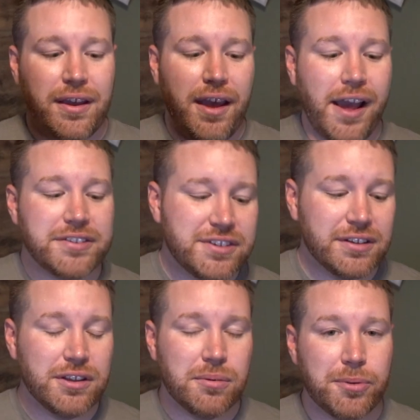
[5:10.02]
adds to a
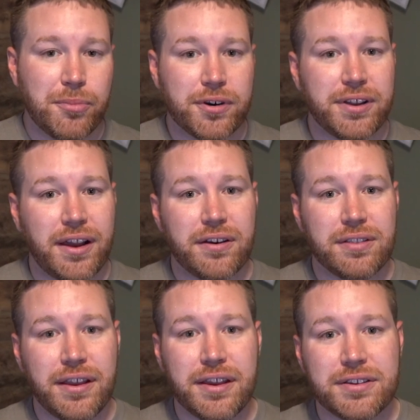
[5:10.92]
little bit more tired
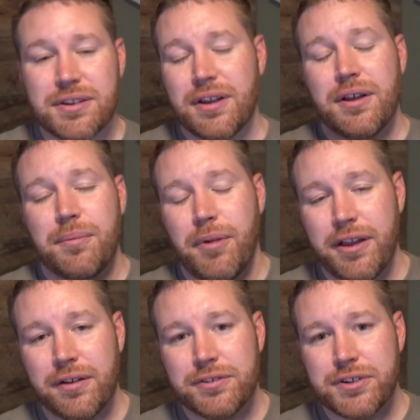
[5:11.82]
legs. My
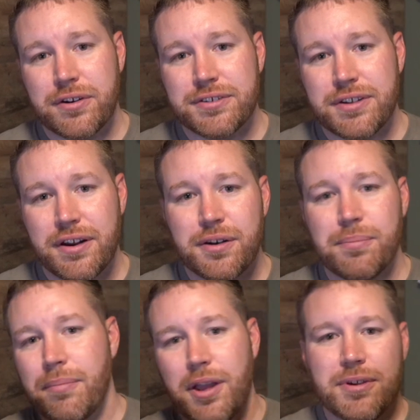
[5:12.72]
ankles aren't as tired.
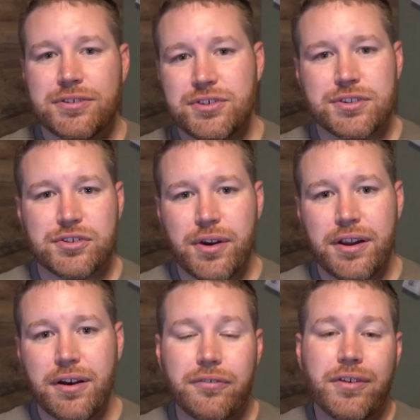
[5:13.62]
Maybe it's just a
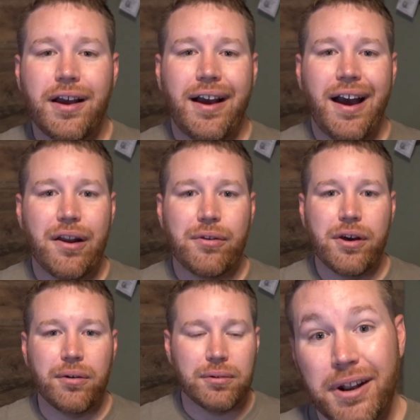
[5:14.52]
trade-off. I don't
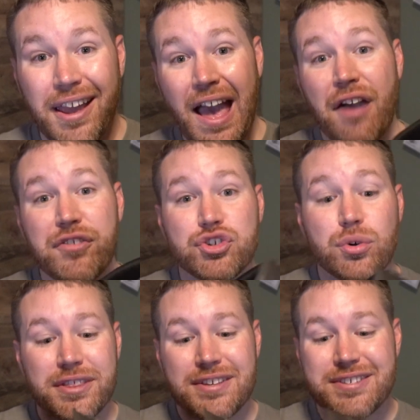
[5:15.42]
know. But I have
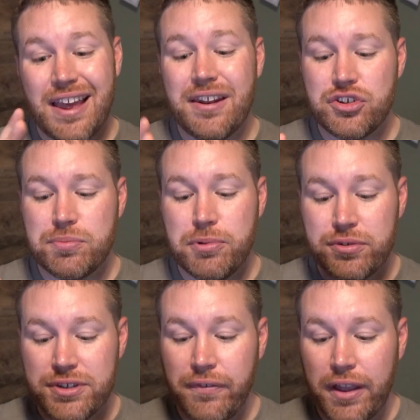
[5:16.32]
enjoyed these 10-inch
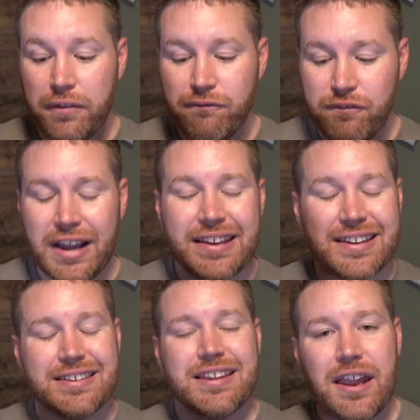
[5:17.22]
boots. If I could find
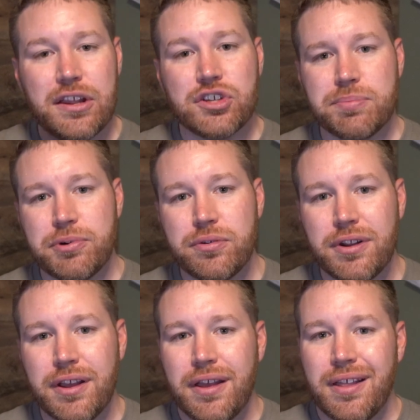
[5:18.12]
a 10-inch boot
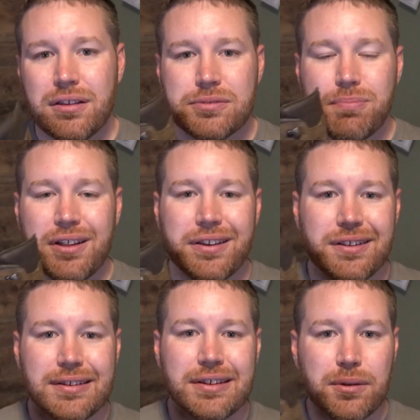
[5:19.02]
that was probably a
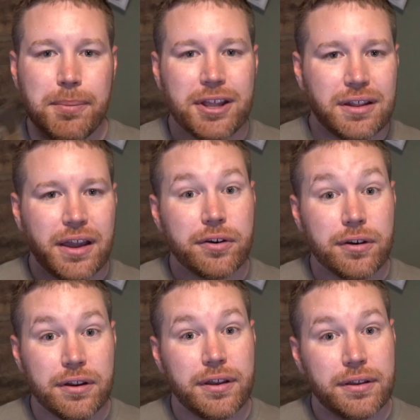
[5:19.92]
little bit
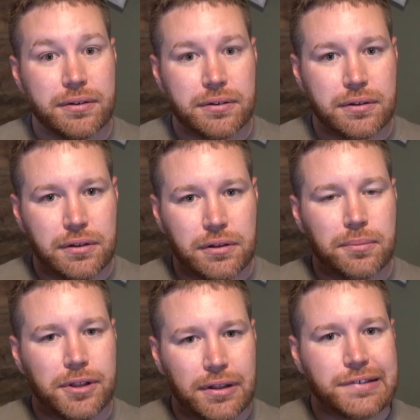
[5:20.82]
lighter and a little
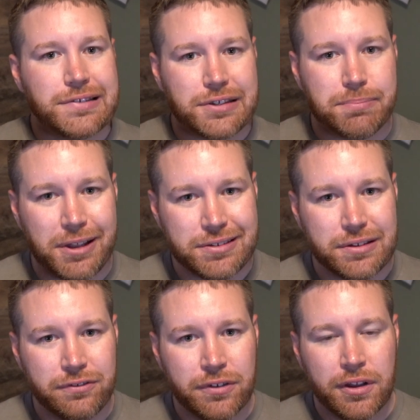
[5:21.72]
bit less
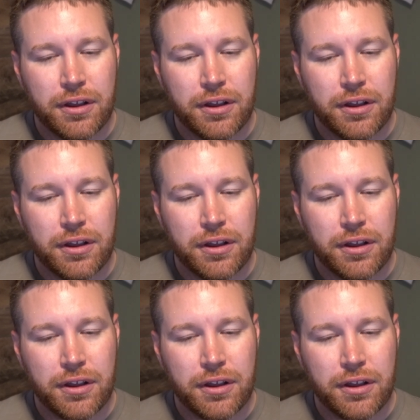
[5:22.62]
expensive,